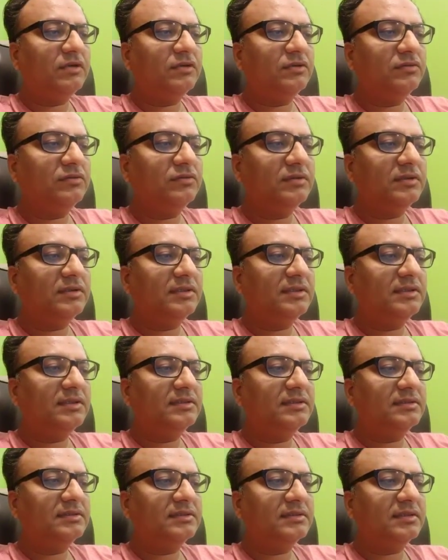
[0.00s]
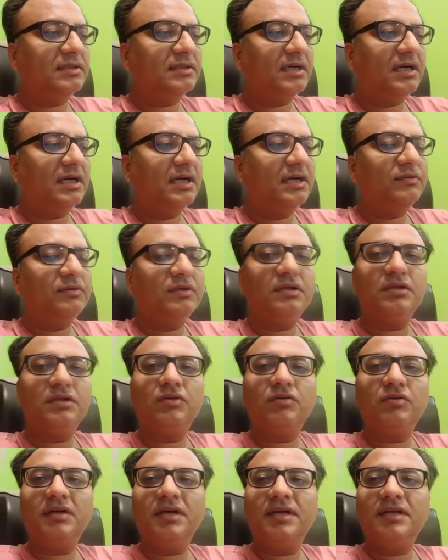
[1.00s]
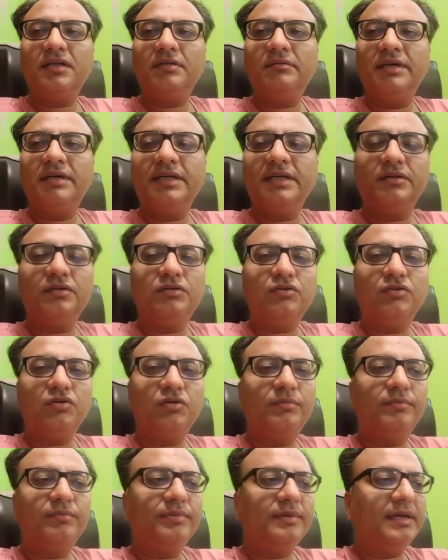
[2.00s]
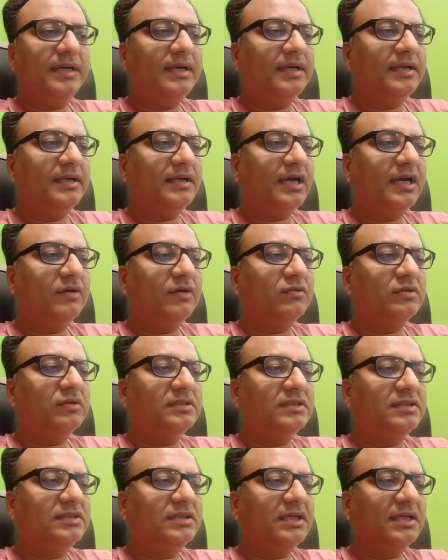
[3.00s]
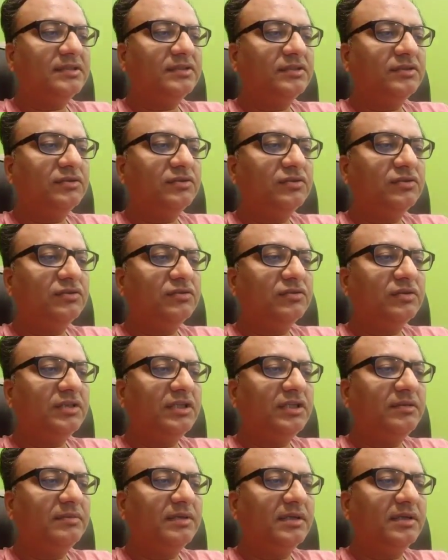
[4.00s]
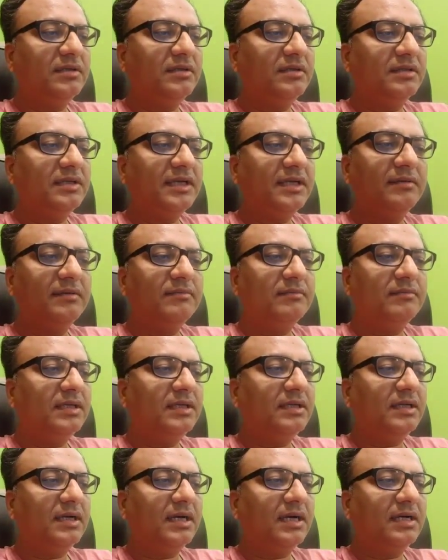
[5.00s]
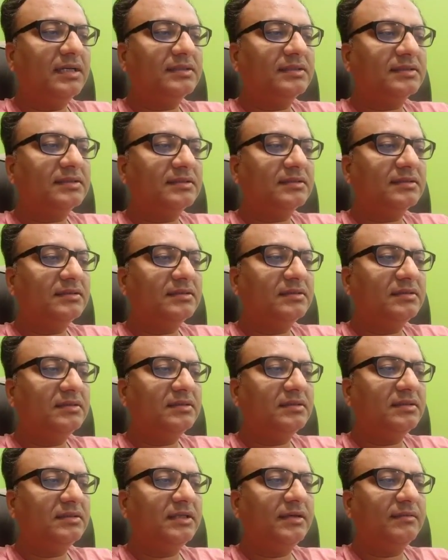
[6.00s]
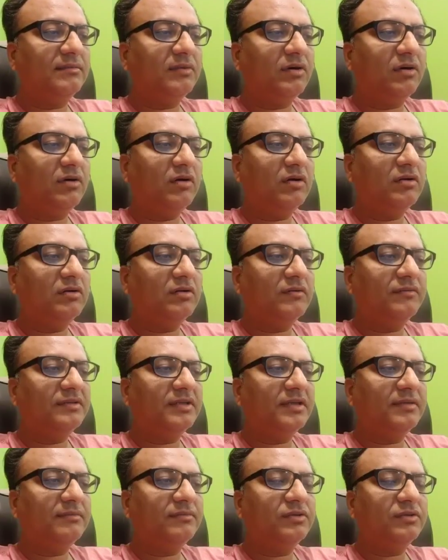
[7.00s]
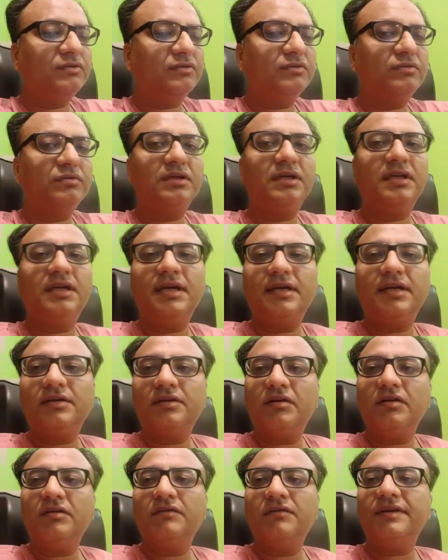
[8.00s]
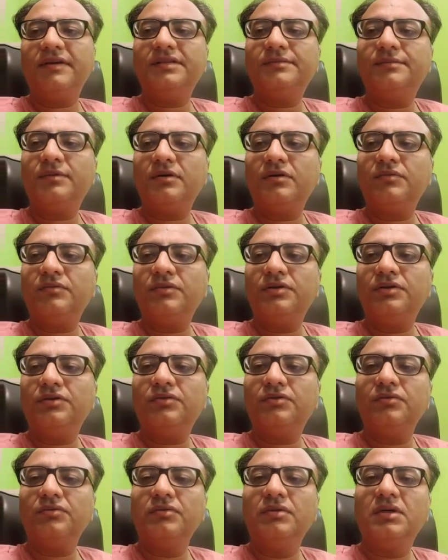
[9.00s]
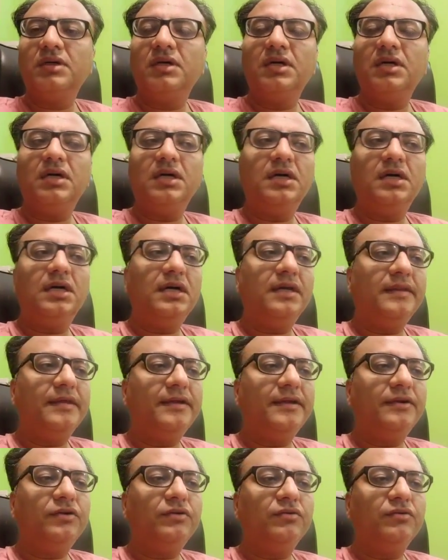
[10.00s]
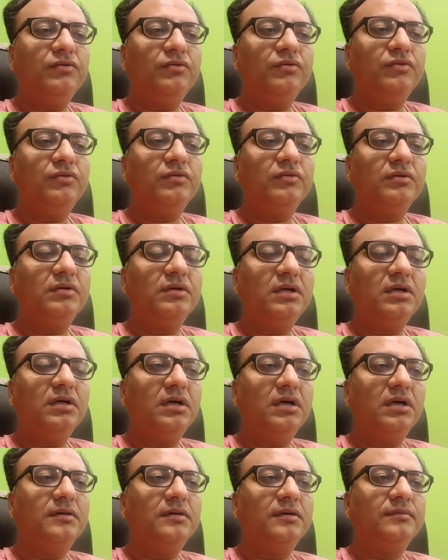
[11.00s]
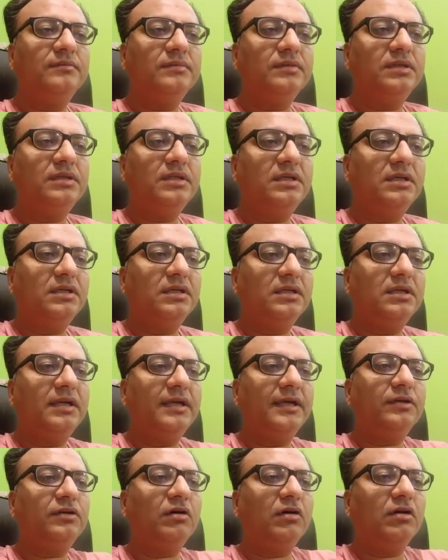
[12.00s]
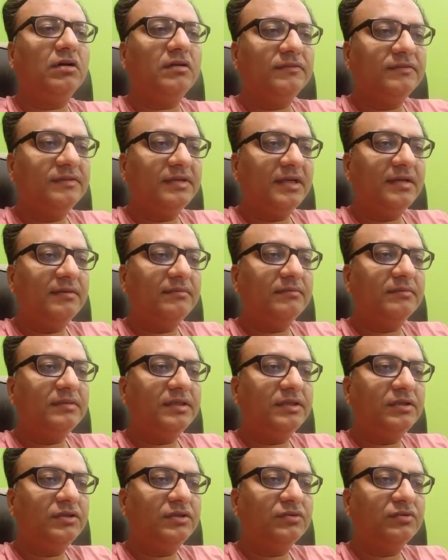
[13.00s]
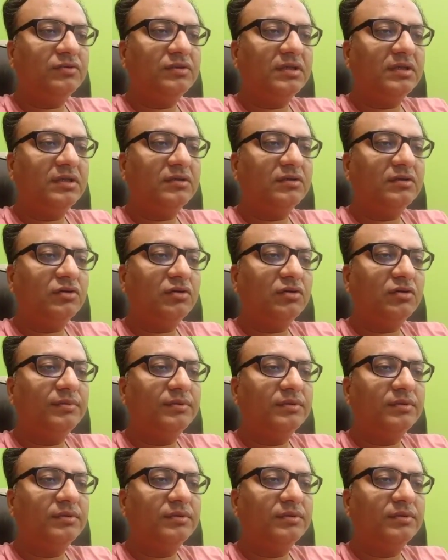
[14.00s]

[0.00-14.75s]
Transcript: do is I will go ahead and make the group and I will suggest you to email them and ask them, all of them, to connect on Facebook with you. And then you um, connect all of them into the group.